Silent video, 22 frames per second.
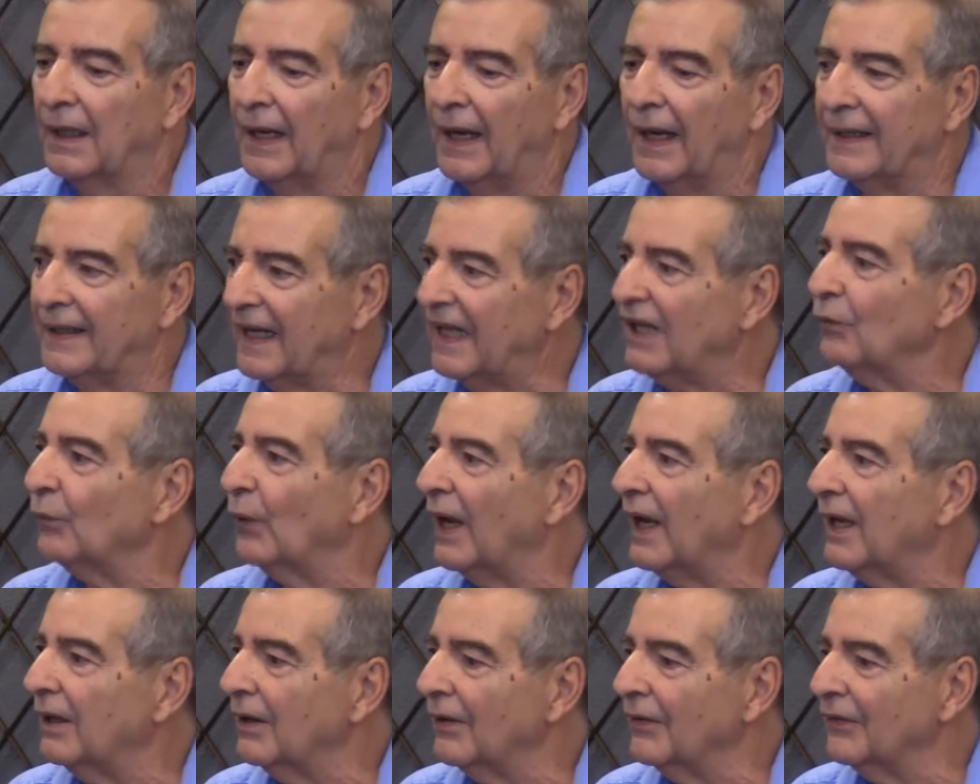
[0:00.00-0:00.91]
And
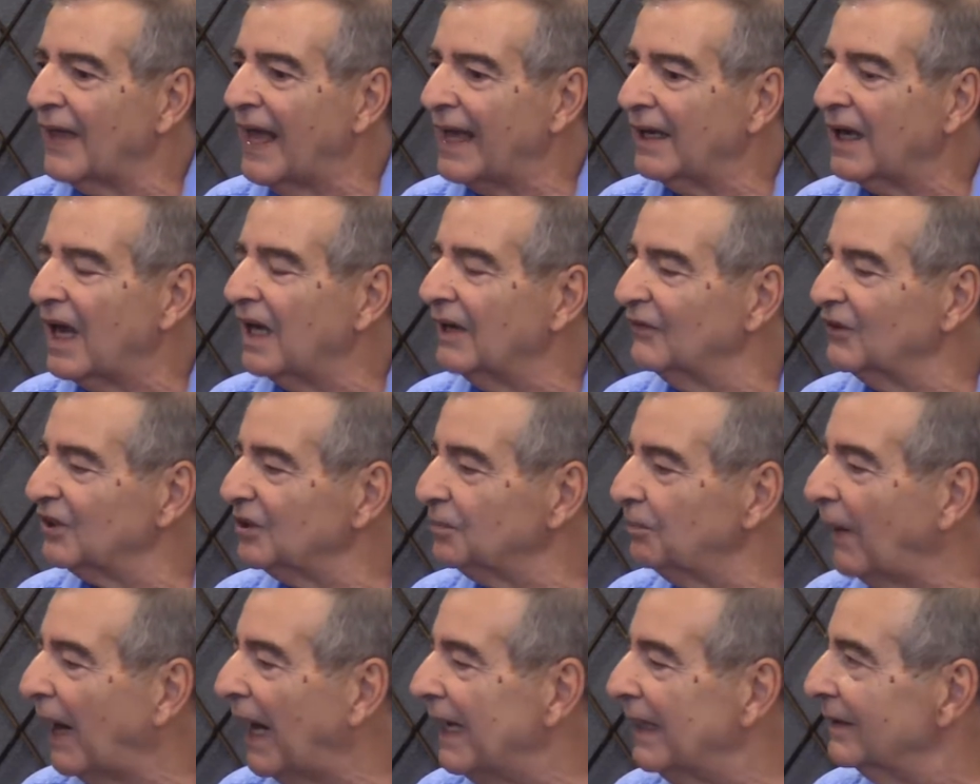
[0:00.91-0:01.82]
anyway, that kind of
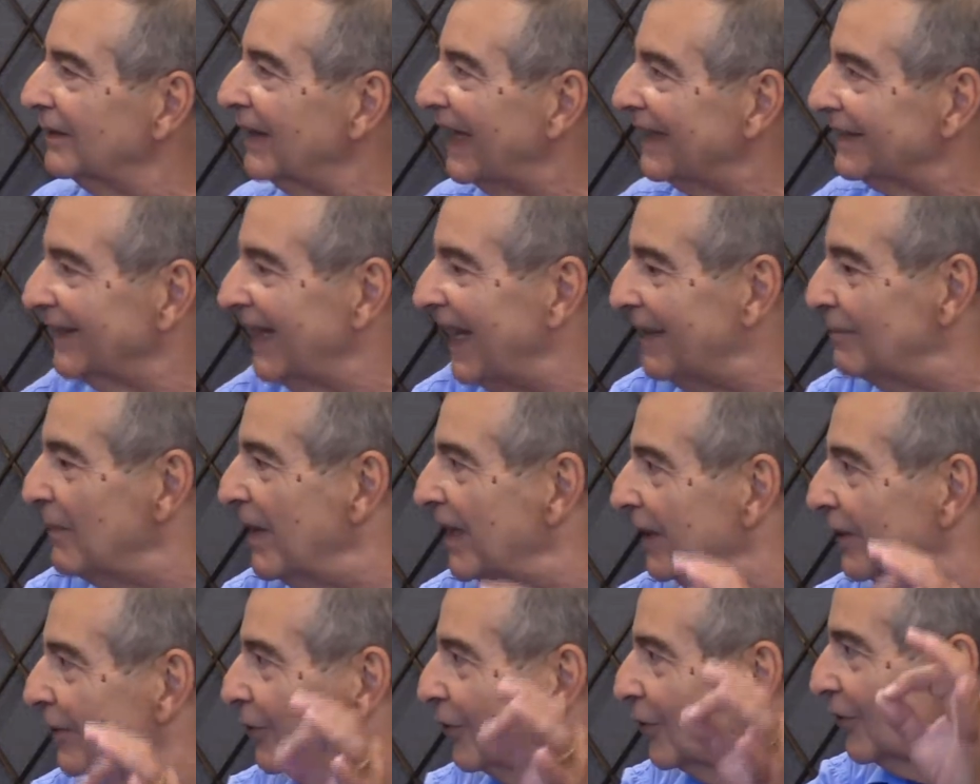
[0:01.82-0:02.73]
inspired, that
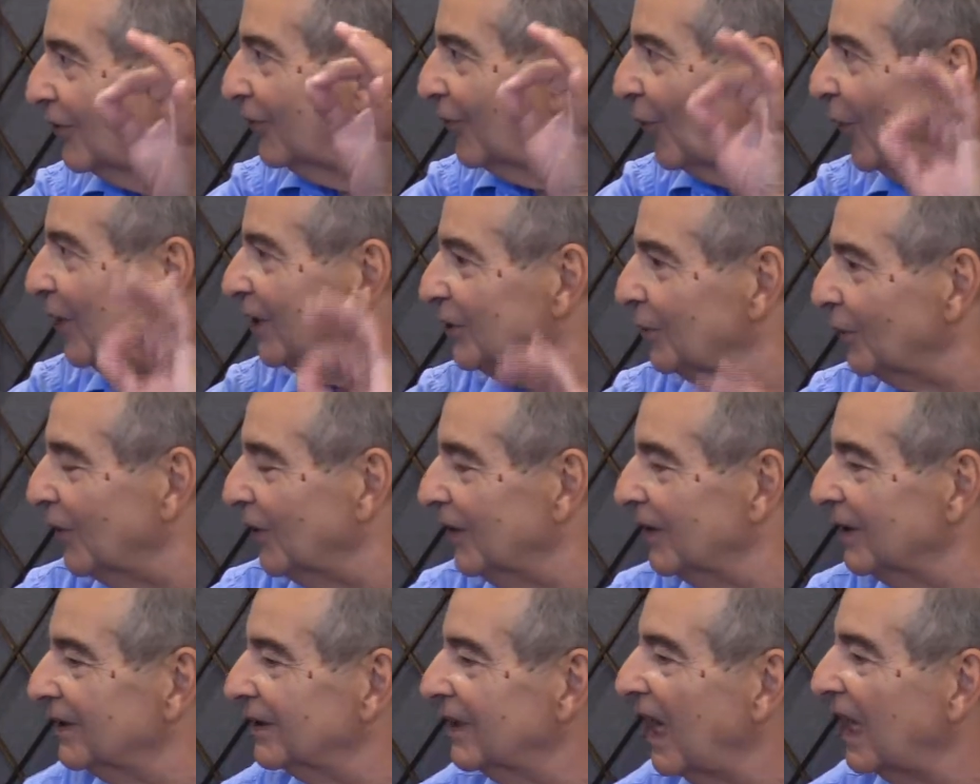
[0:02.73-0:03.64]
10-minute little voice we
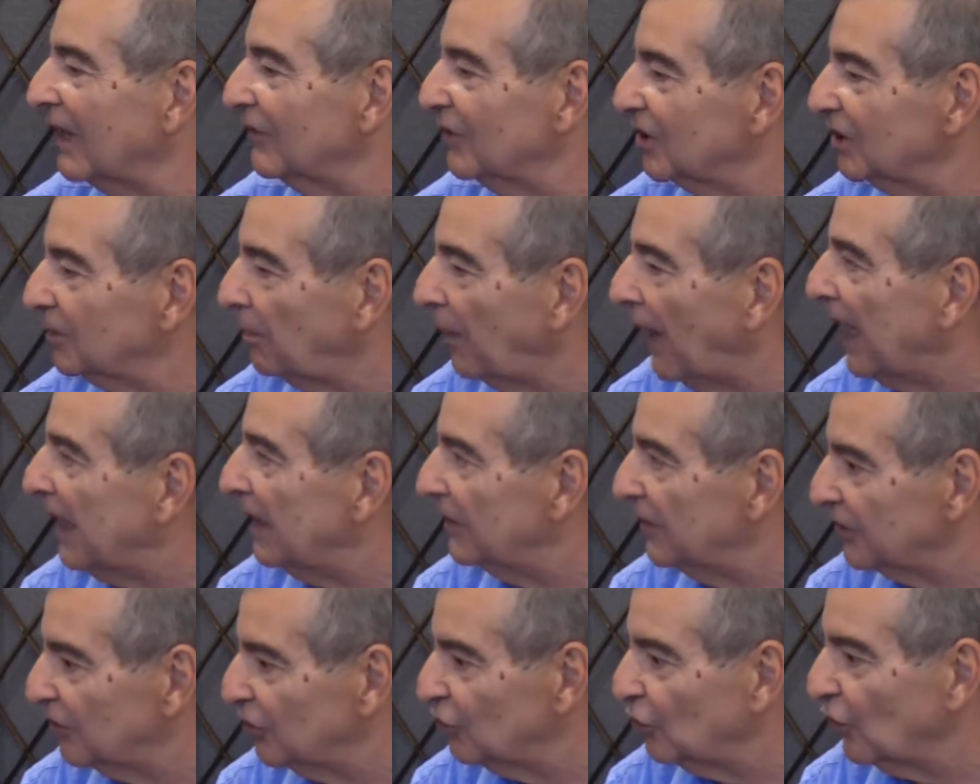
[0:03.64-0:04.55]
heard kind of inspired
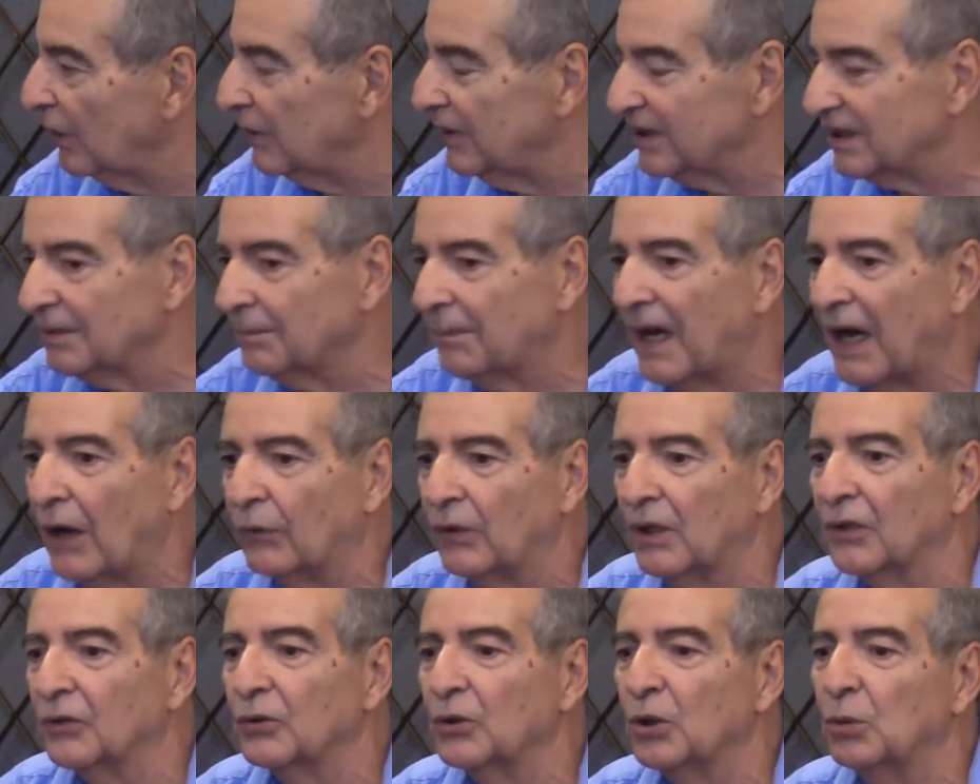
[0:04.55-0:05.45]
the story. It's
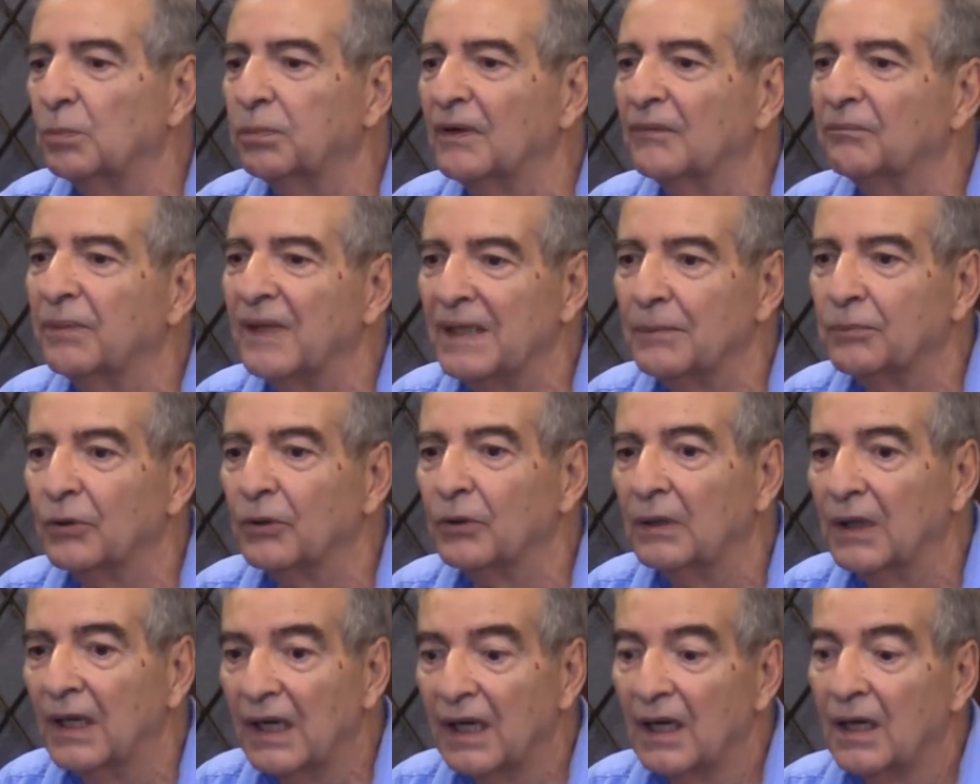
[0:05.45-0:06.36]
about a group of
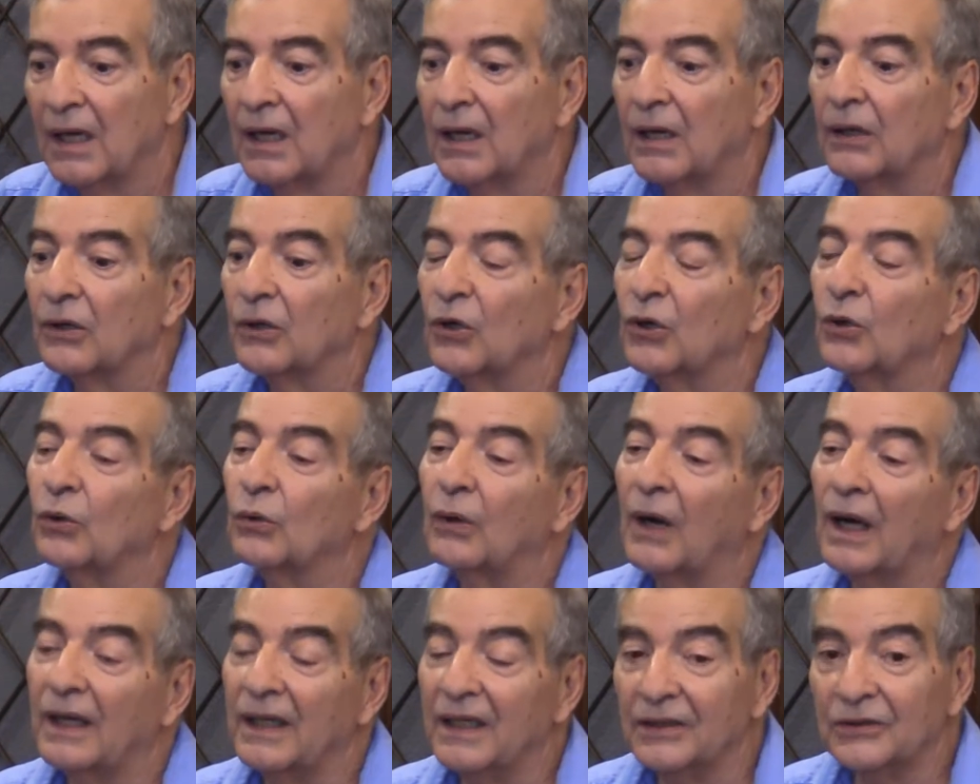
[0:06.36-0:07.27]
people
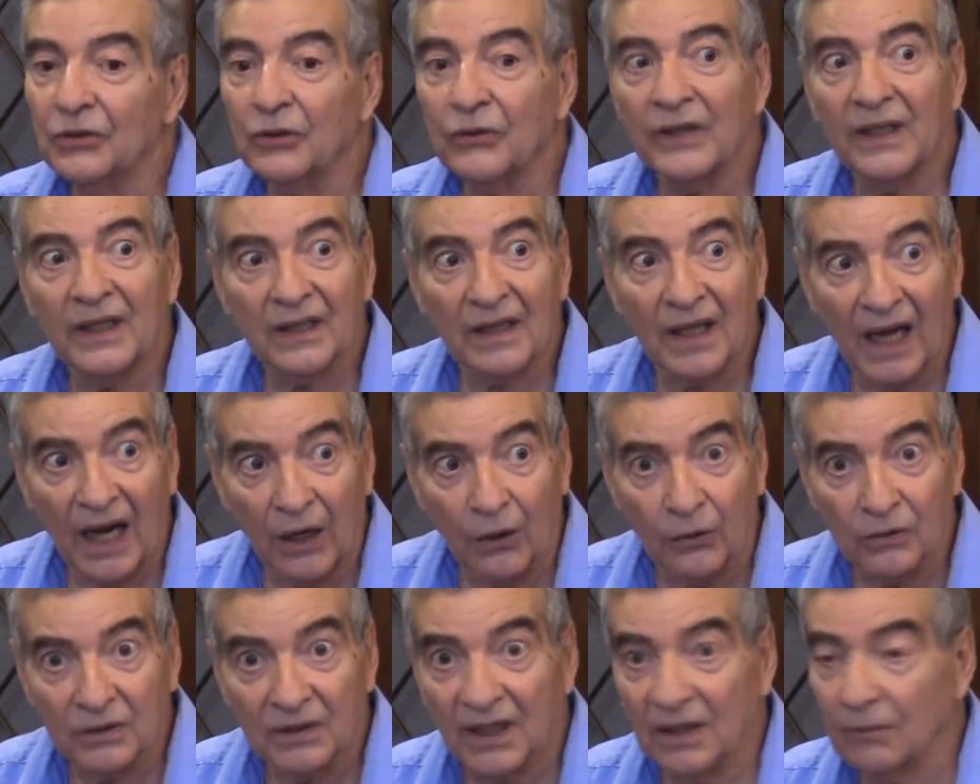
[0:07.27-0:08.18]
who are into the
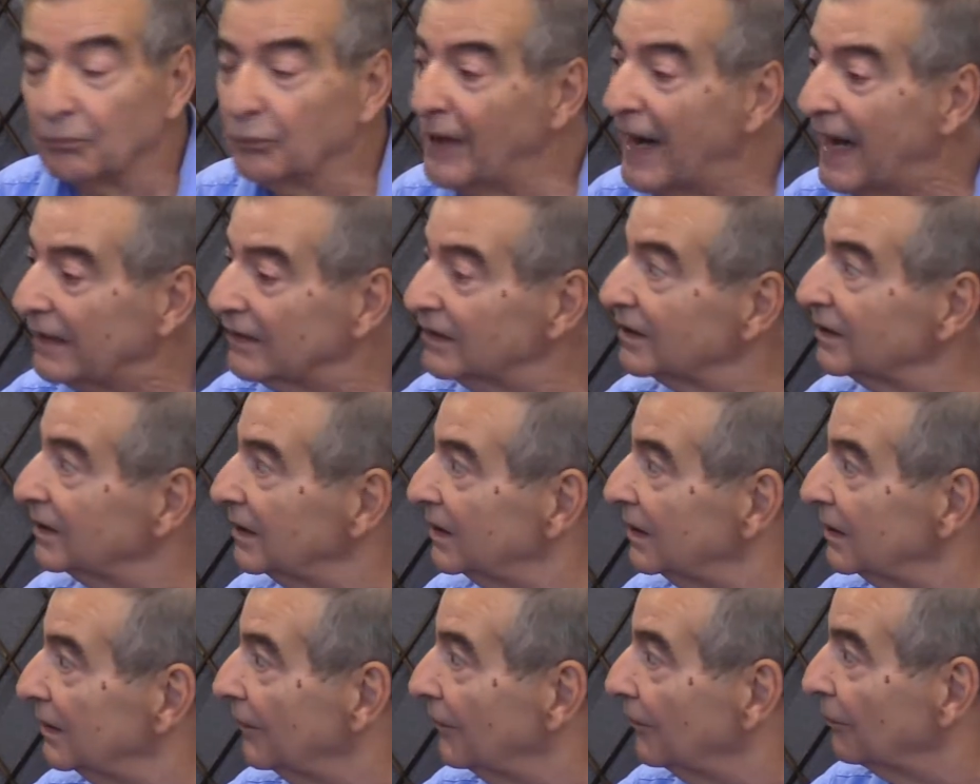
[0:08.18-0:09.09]
occult and
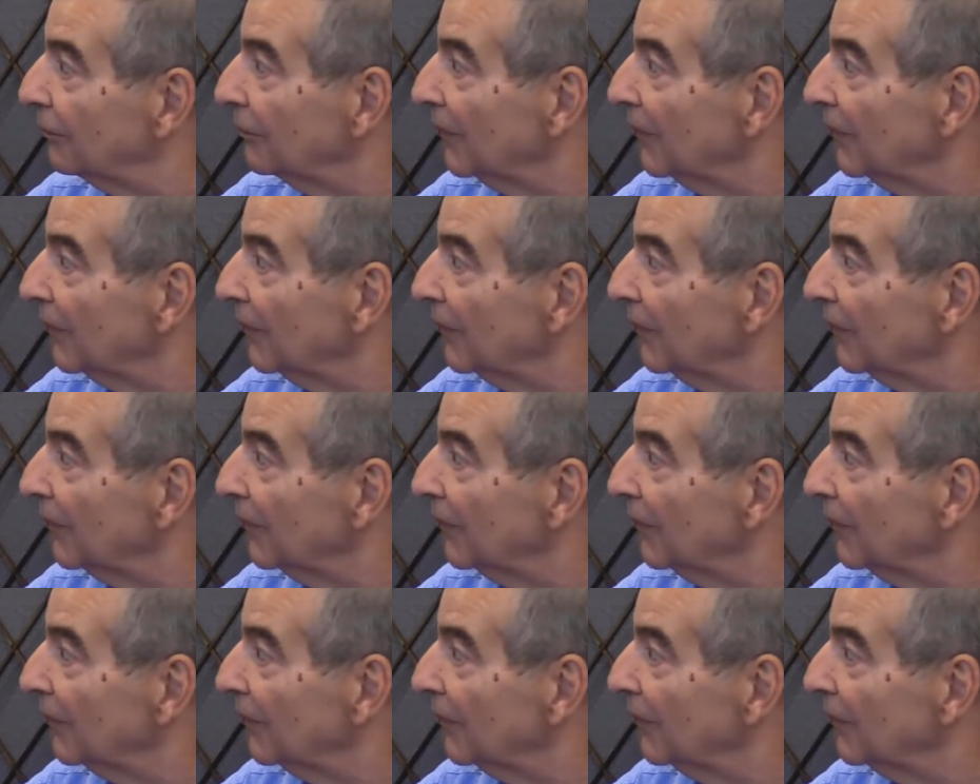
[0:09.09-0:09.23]
practicing